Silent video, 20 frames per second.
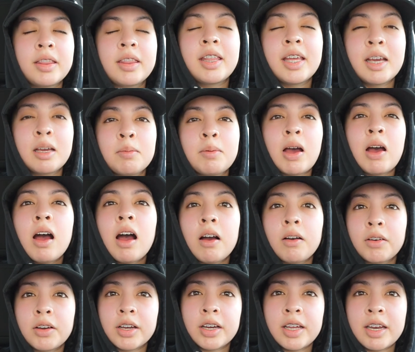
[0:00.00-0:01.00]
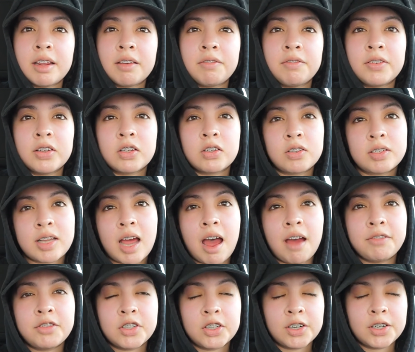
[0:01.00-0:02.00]
think about how good it feels
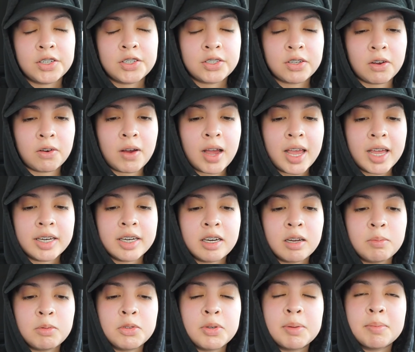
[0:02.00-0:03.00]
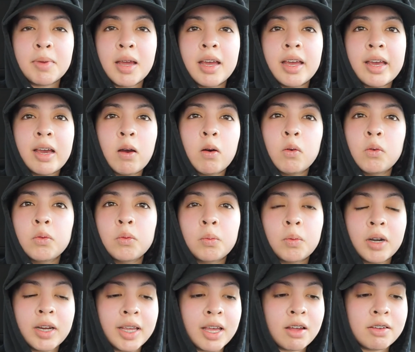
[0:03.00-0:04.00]
after. So I ended up doing my own
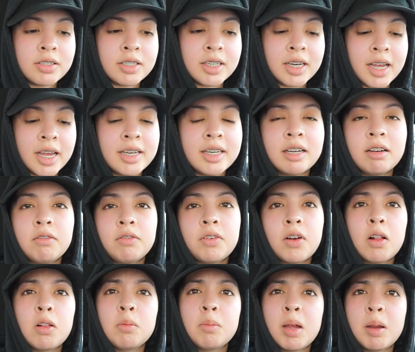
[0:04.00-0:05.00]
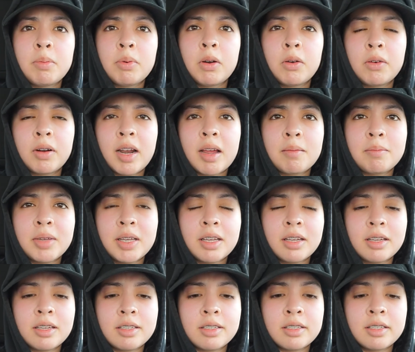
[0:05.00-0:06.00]
workout today. I didn't follow my program
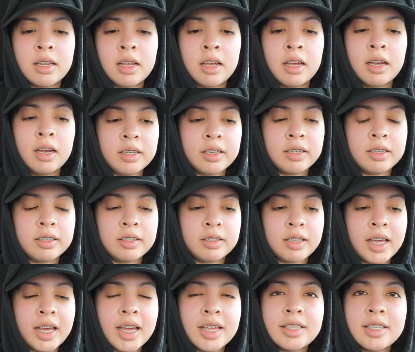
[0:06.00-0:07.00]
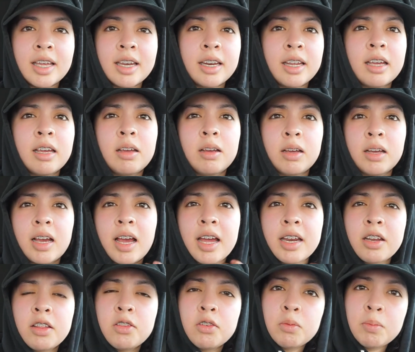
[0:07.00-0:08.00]
because, like I said, it
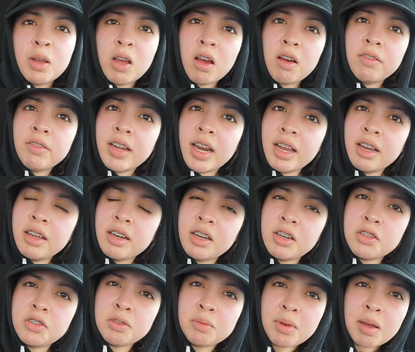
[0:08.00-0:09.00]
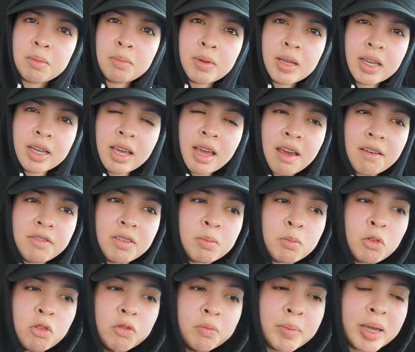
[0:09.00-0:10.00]
kind of threw me off that I couldn't do my big heavy
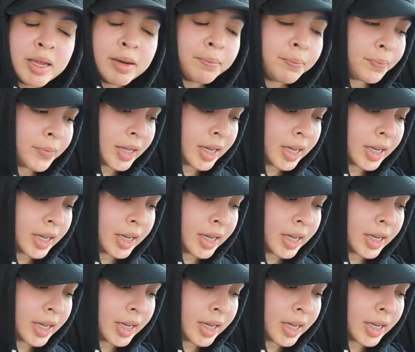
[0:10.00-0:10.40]
movement.